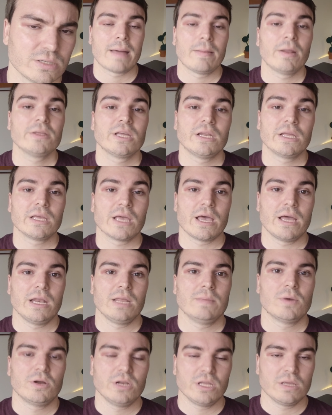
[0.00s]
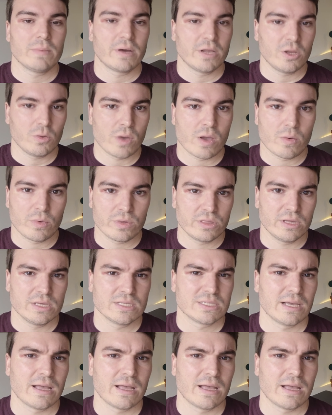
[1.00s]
I'm not getting any money, by the way, with this.